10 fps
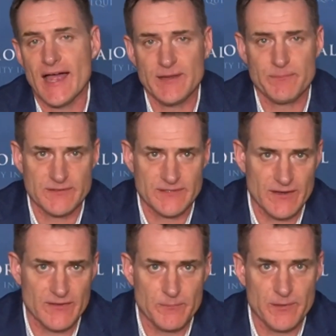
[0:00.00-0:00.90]

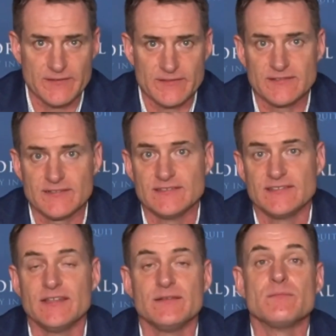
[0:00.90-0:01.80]
80% of the business
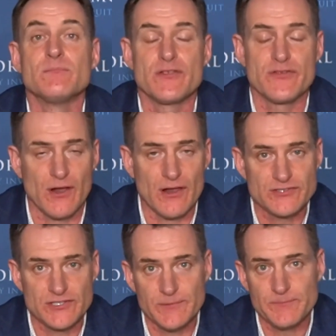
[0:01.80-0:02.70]
is in
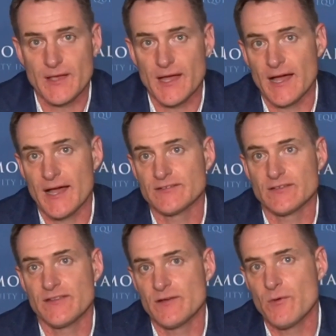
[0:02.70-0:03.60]
pathology.
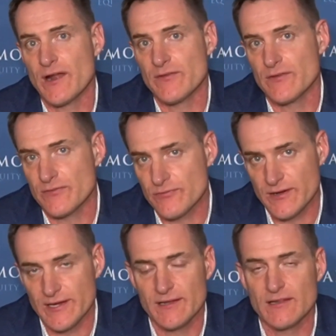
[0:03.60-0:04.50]
So they're one of the
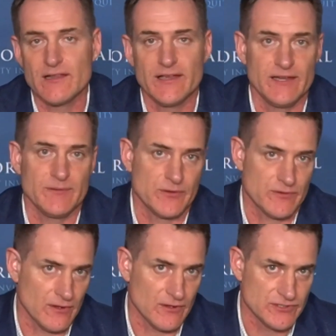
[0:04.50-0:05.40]
3 leading
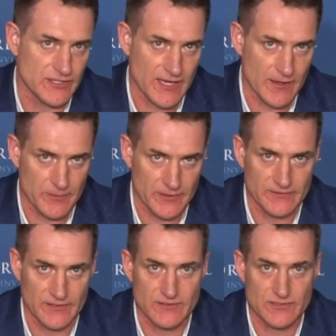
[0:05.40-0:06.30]
pathology
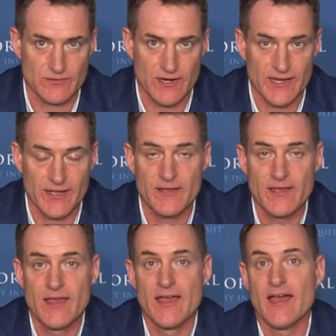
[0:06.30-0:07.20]
companies in Australia.